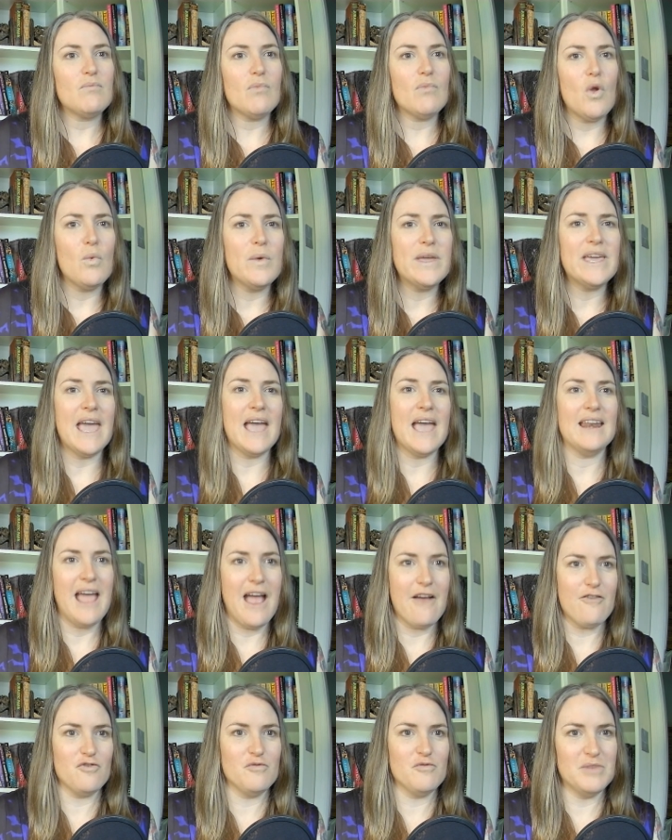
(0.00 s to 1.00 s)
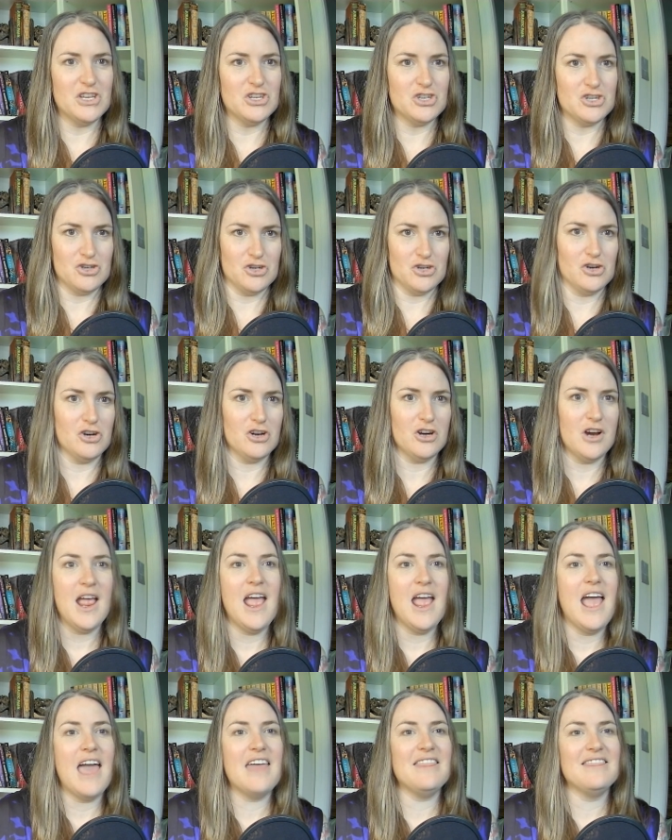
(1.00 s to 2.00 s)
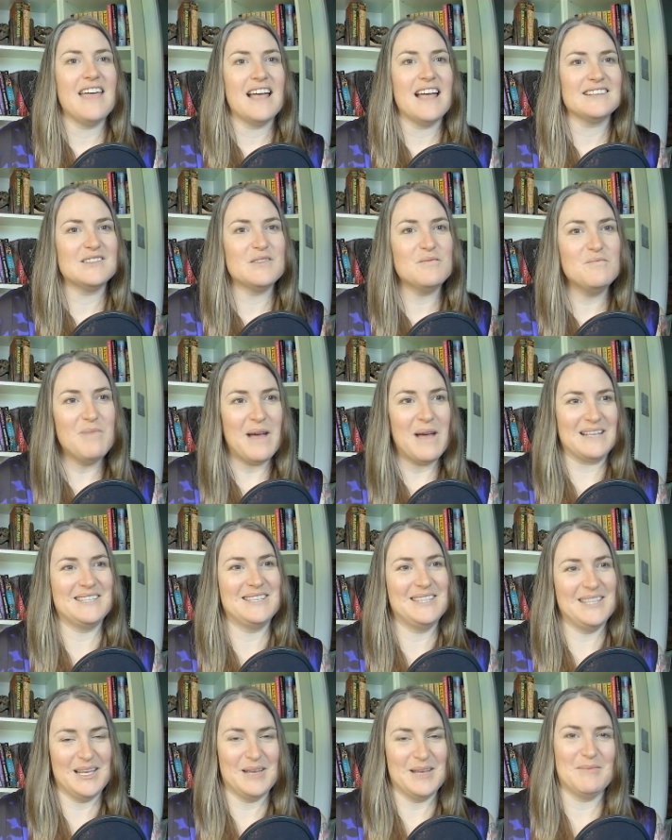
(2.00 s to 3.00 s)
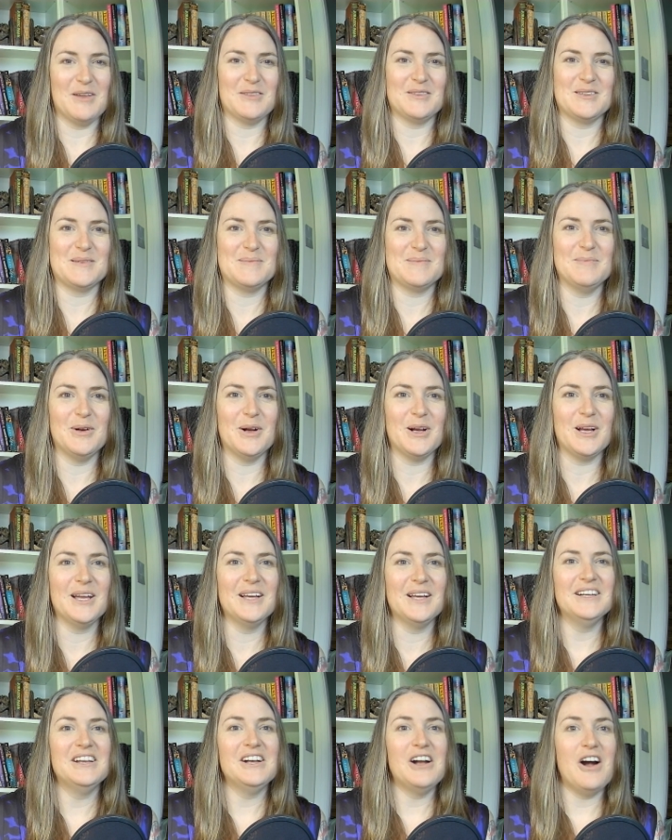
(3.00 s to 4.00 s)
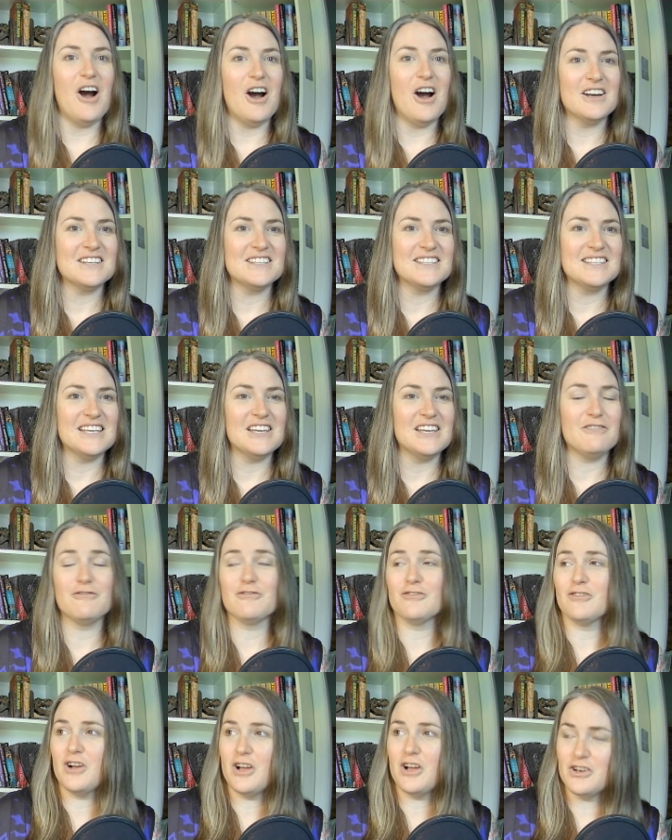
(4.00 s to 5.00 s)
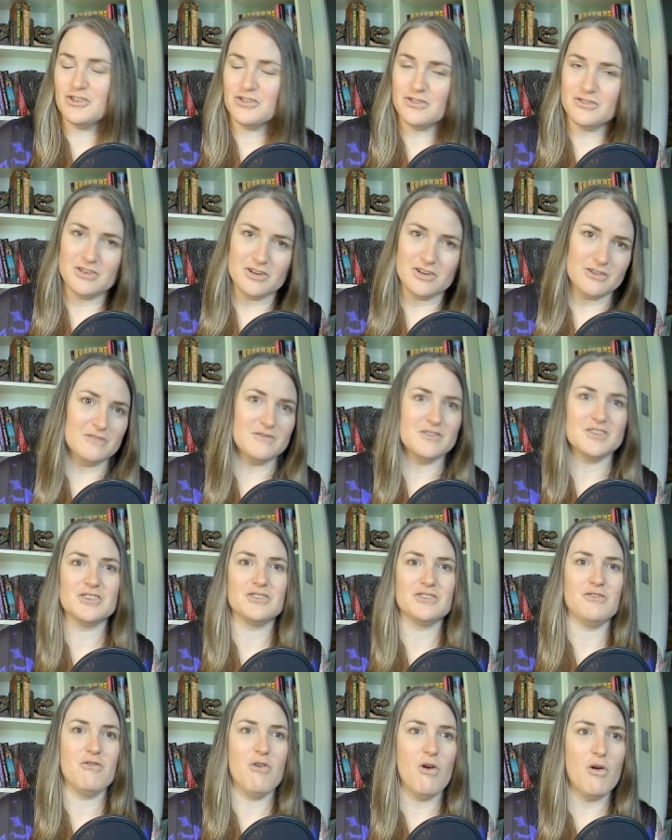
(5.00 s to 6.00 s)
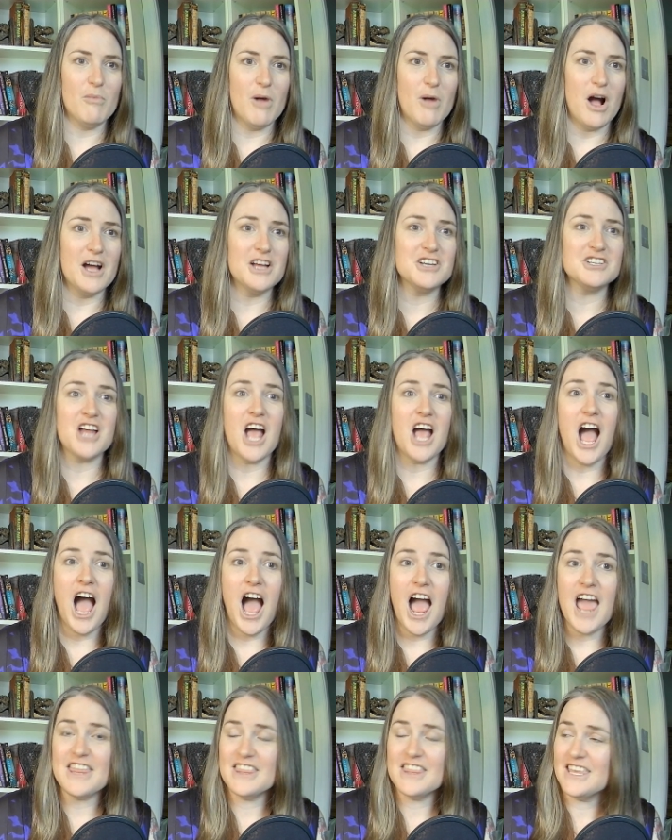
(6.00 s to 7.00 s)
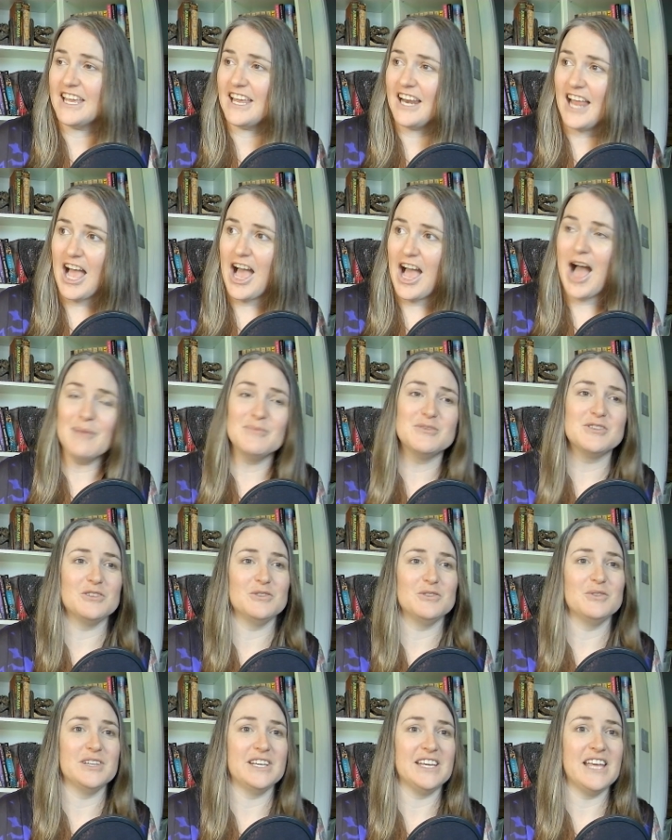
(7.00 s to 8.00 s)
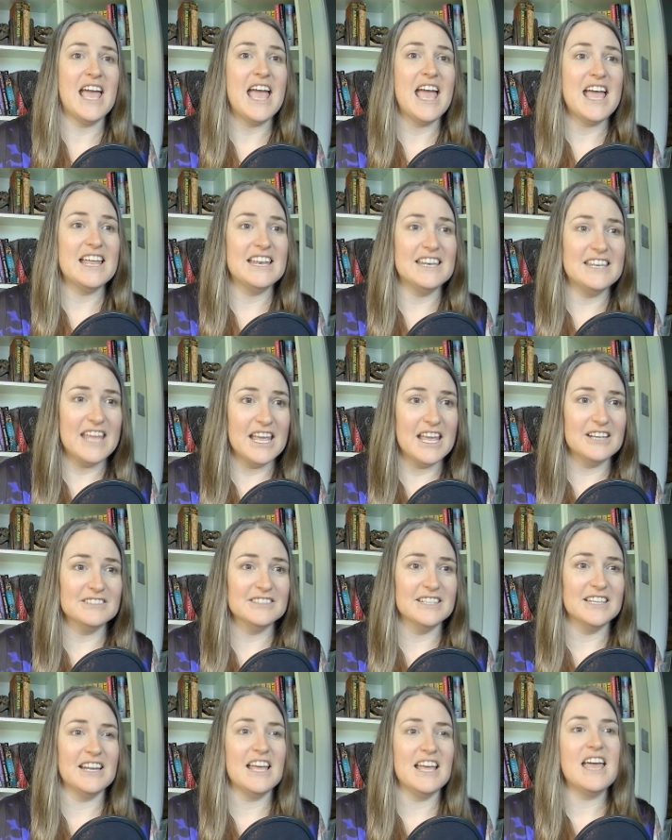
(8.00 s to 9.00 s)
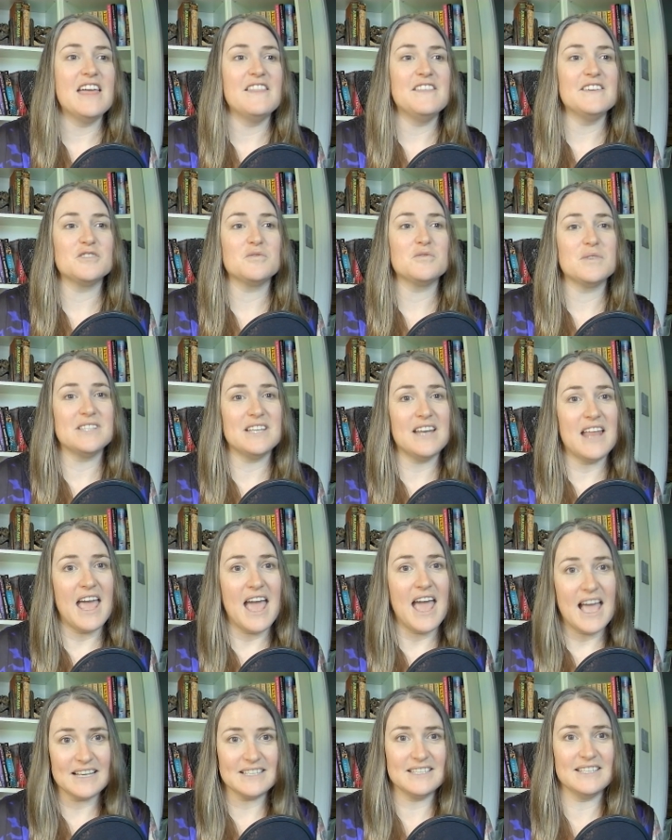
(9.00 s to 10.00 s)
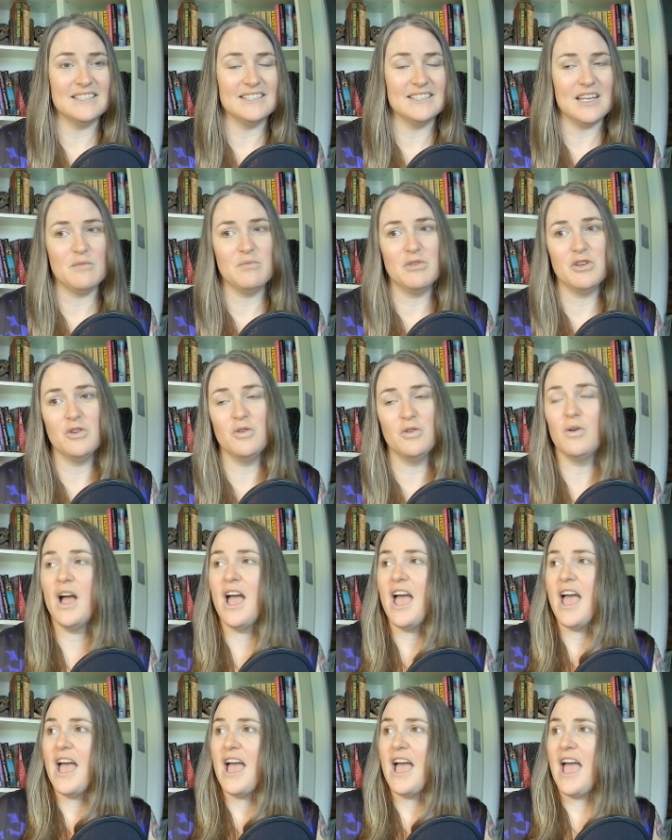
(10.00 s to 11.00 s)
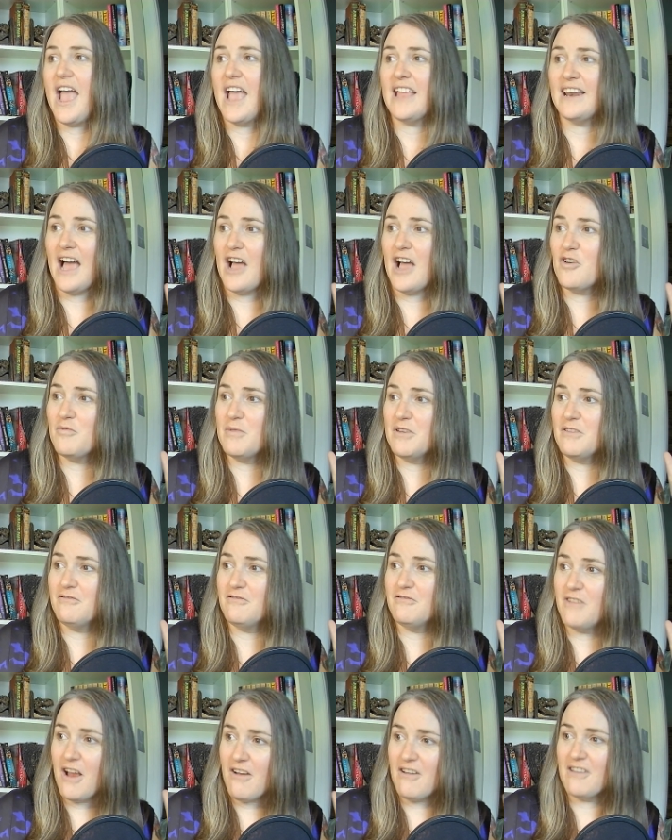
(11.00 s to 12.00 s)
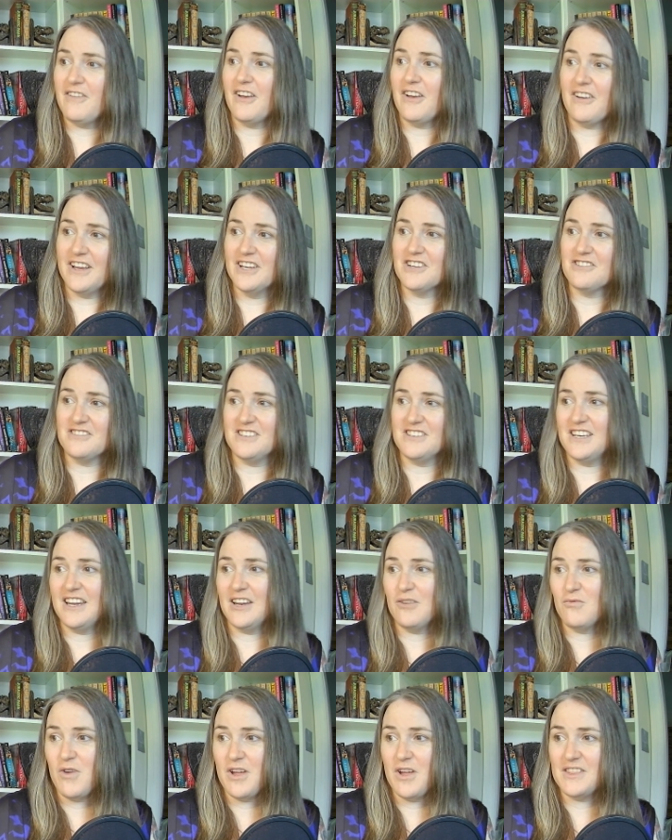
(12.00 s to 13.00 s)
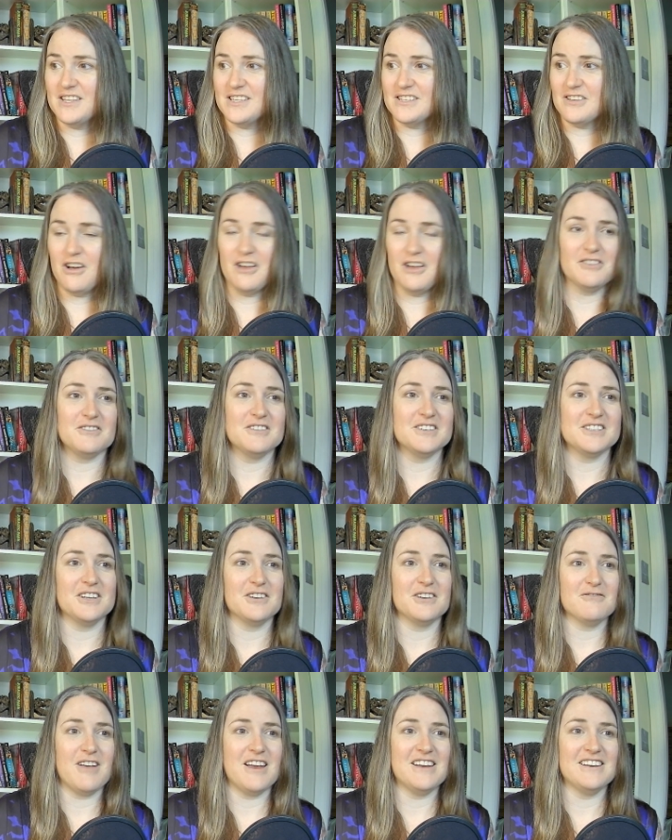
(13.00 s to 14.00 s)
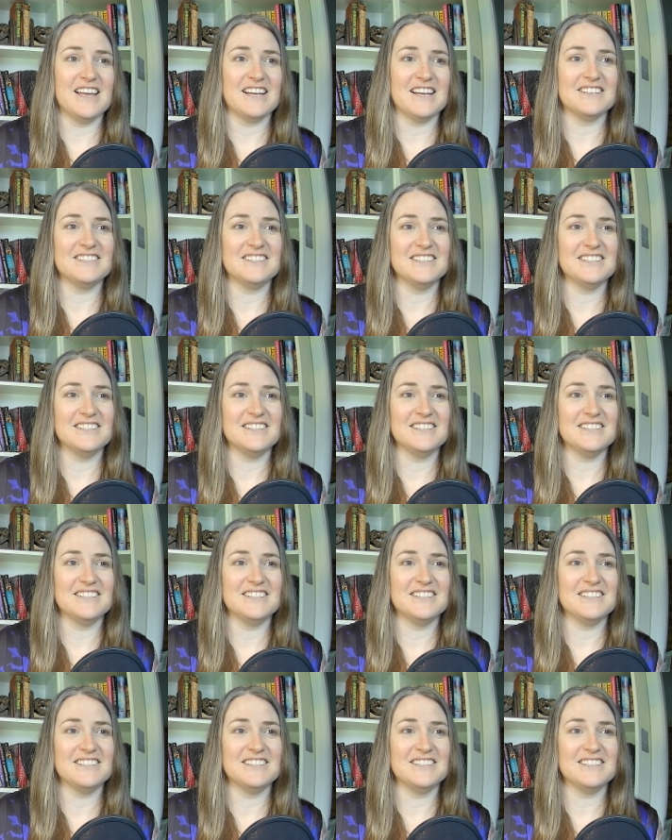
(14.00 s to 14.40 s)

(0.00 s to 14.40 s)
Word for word: We can't ever be sure, and that's the best thing about this book honestly, for a turn of the screw homage, I think it absolutely nailed it. This was an excellent debut, and I would be very, very interested in what this author is going to write next.